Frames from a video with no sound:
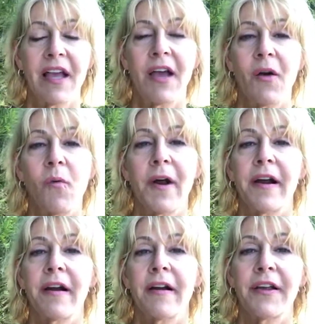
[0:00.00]

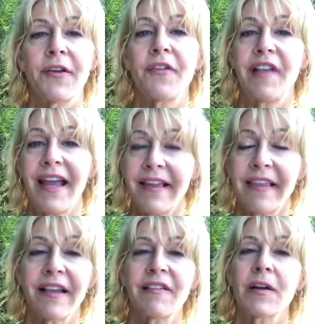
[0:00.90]
where you're saying
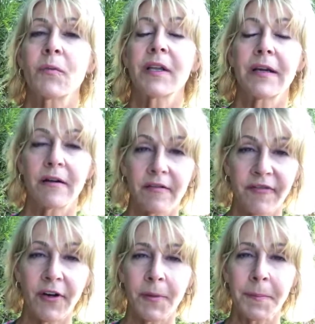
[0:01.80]
things that are really
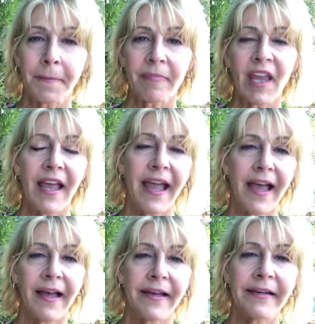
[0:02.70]
hurtful
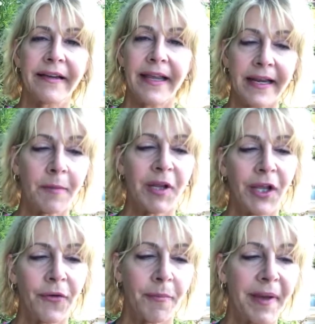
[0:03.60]
and hitting
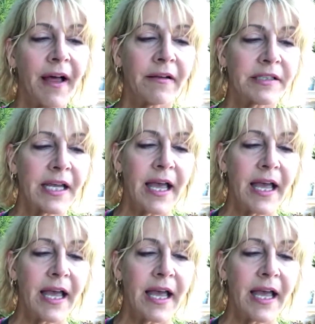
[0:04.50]
below the belt.